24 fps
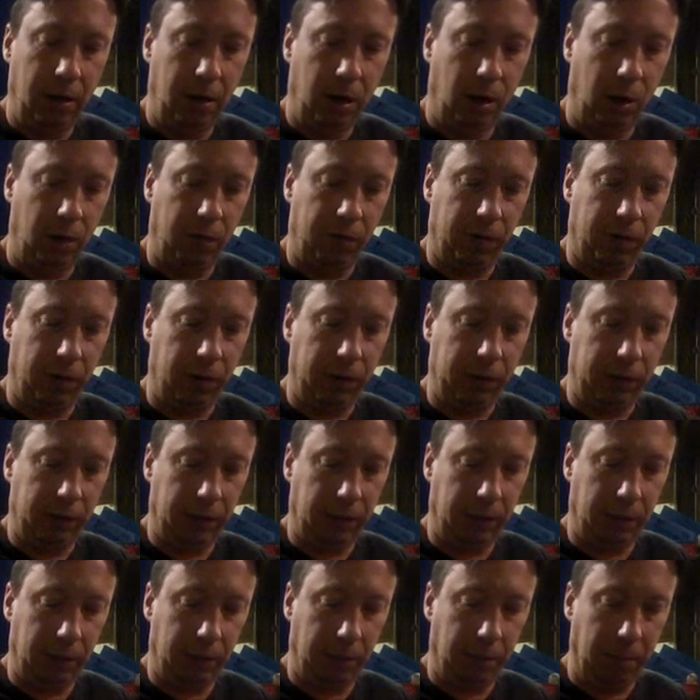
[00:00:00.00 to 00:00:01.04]
over at
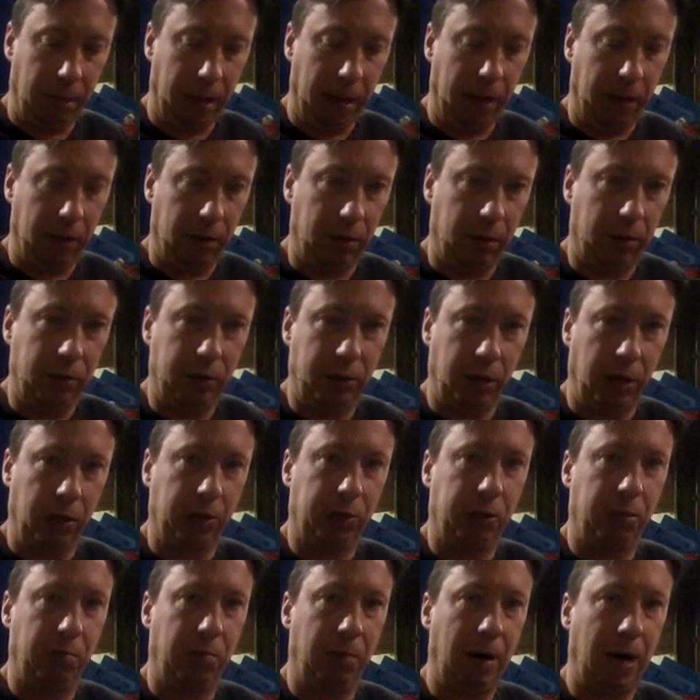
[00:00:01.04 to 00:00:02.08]
the Baler
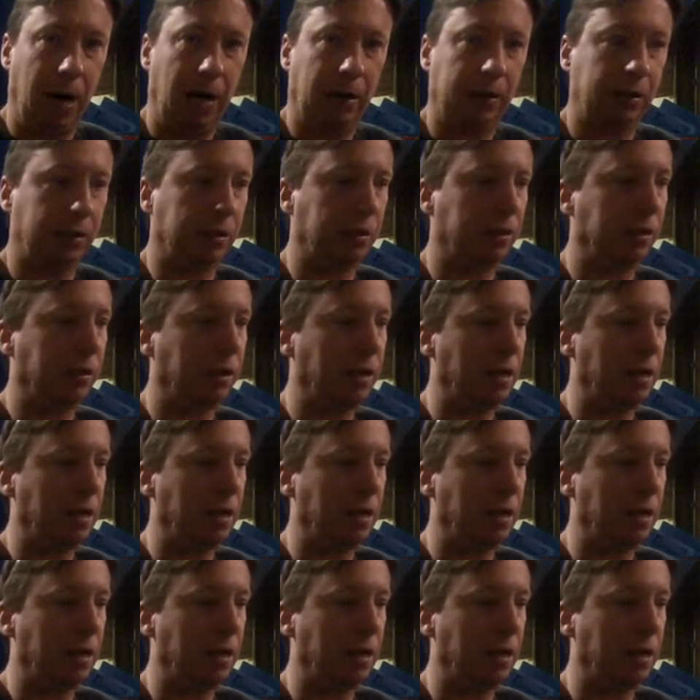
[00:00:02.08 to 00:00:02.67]
junction box.